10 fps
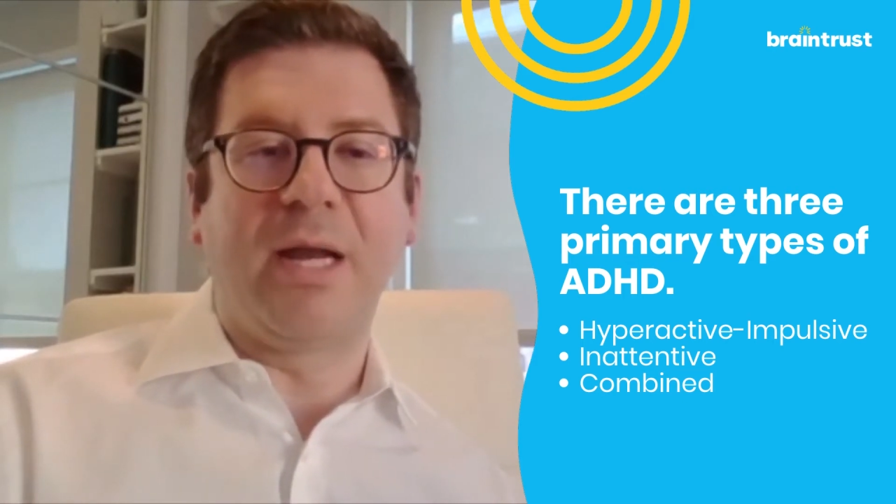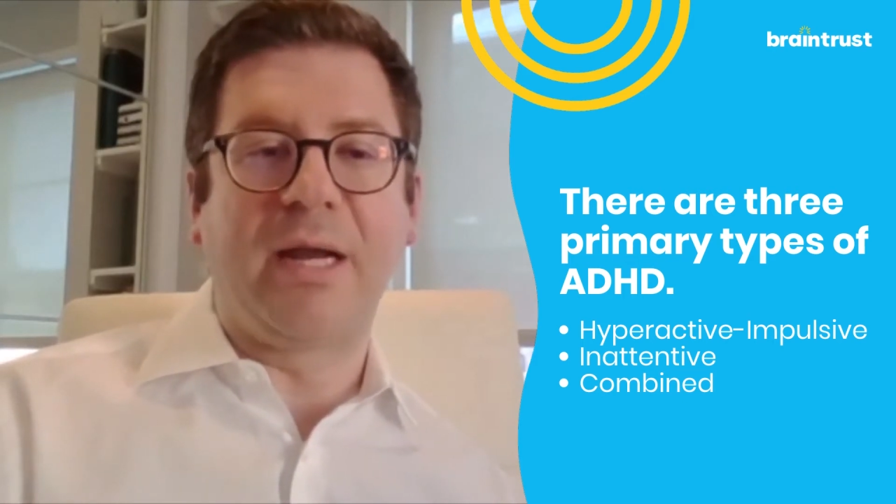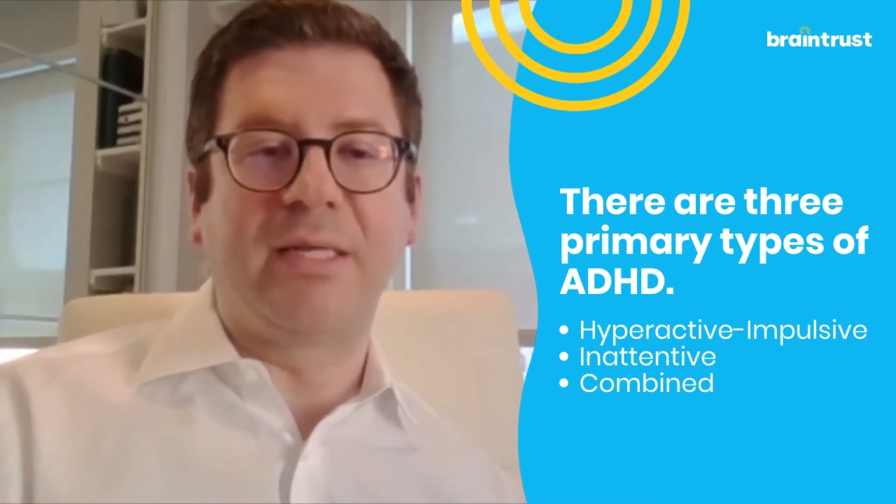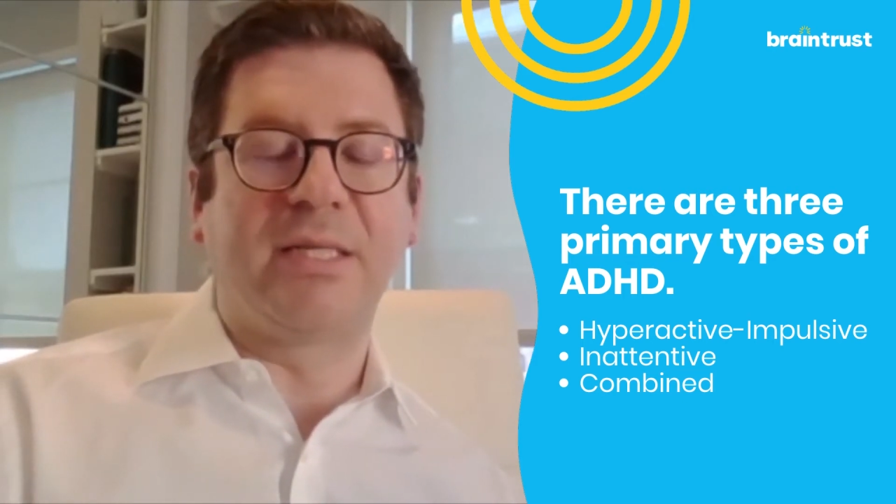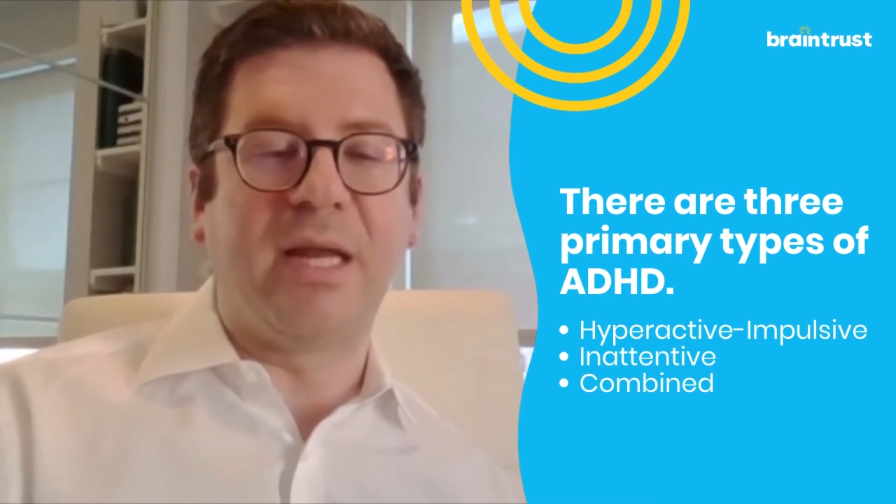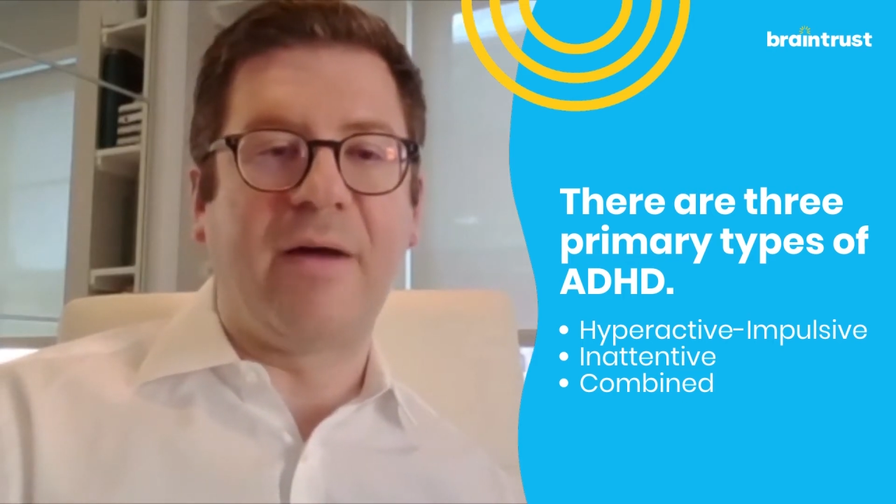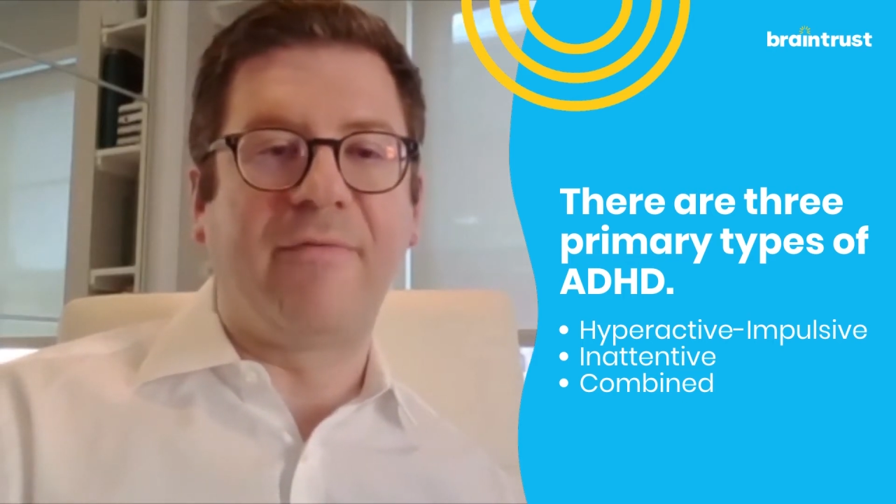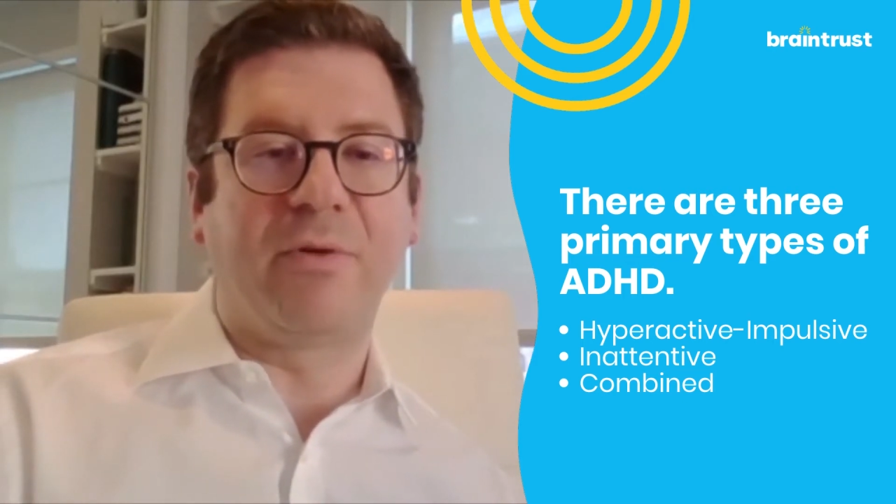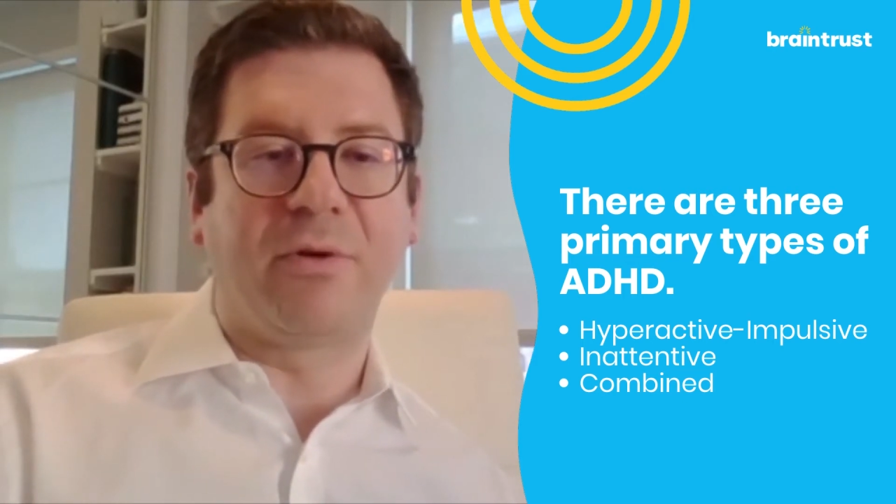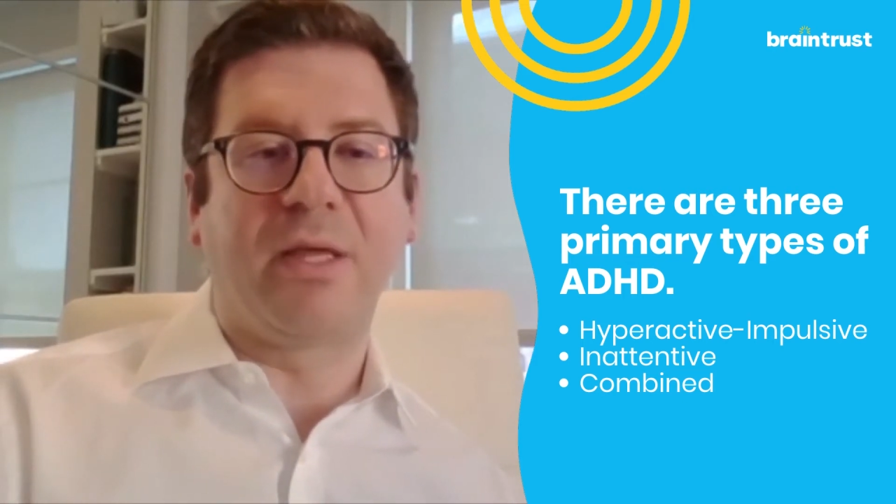as novel or
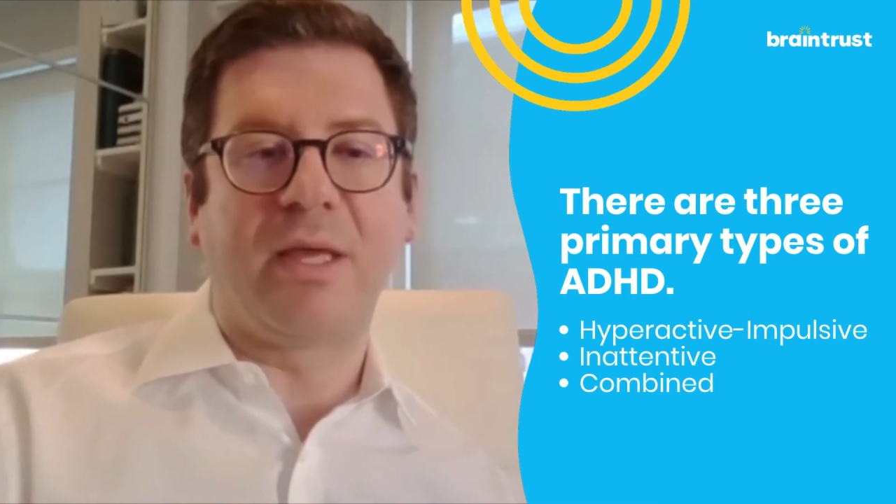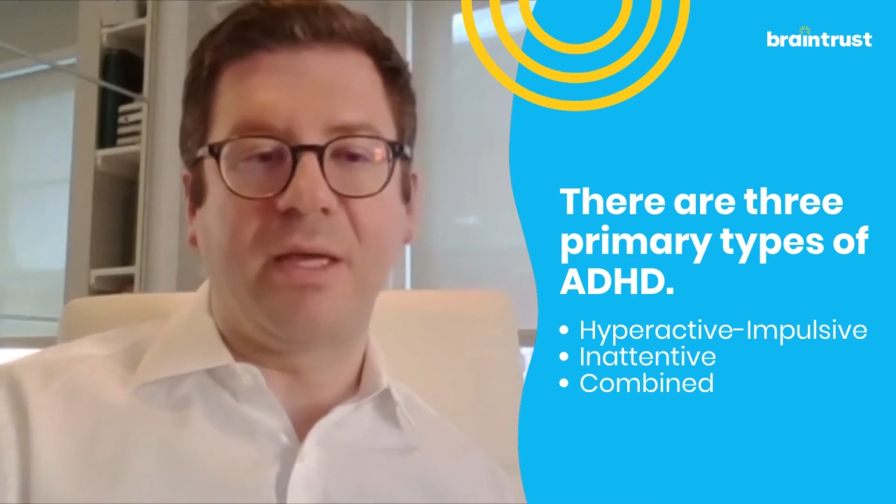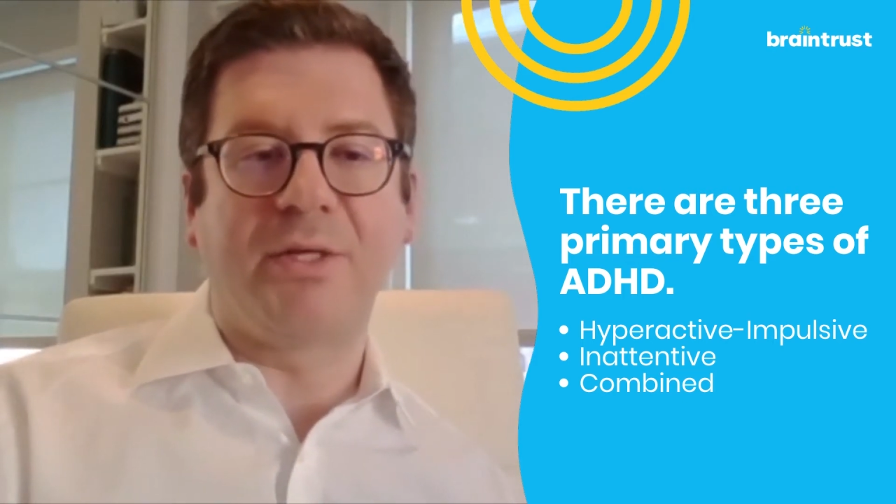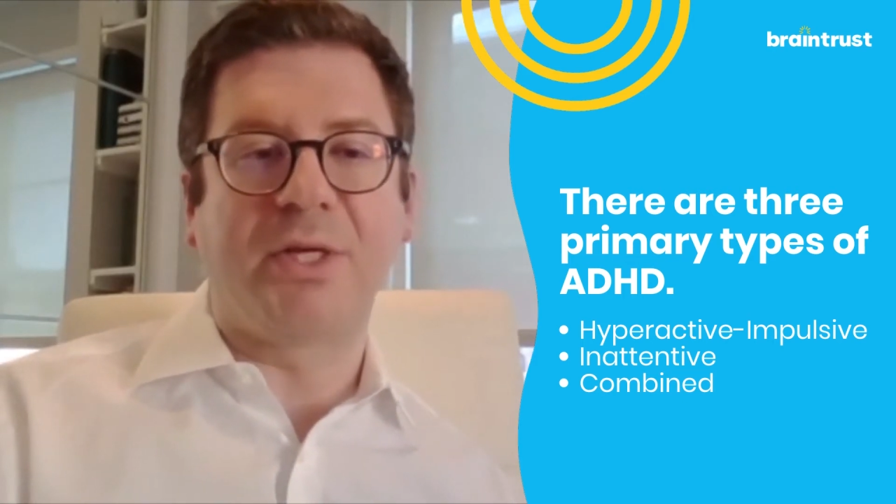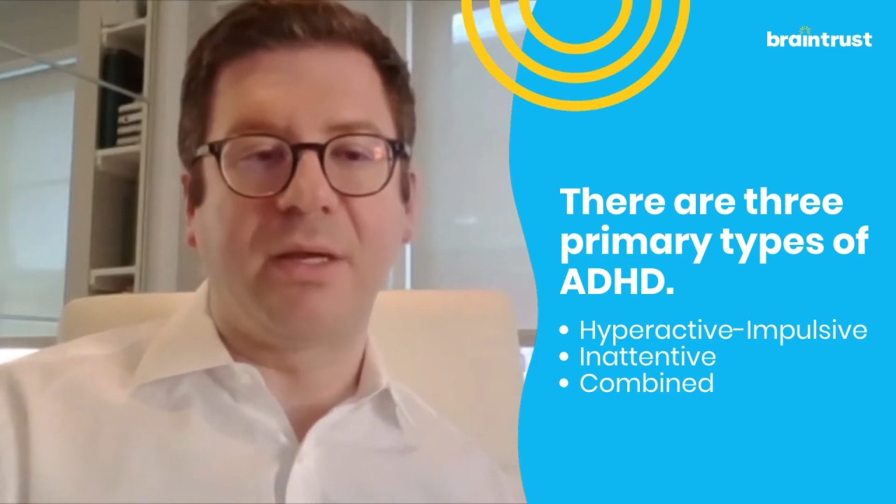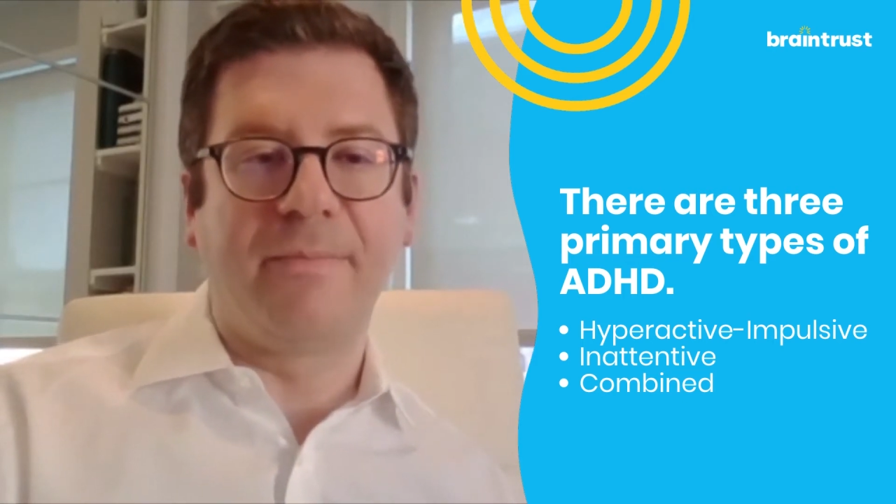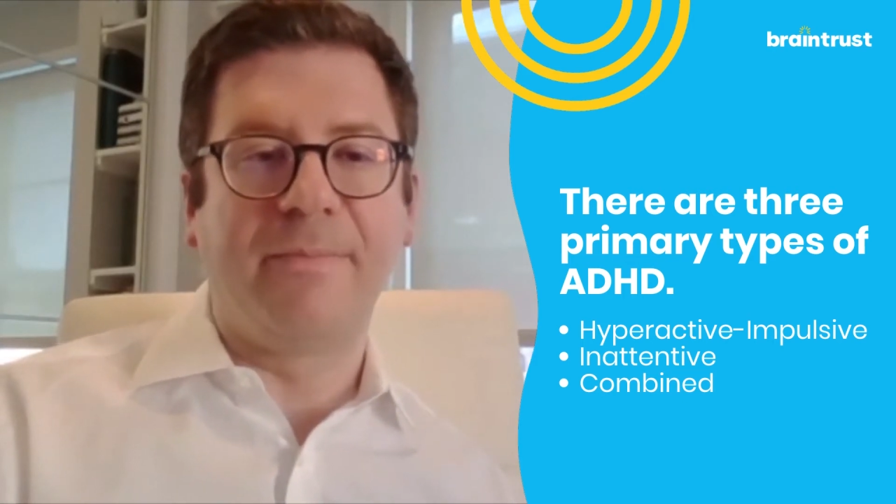engaging.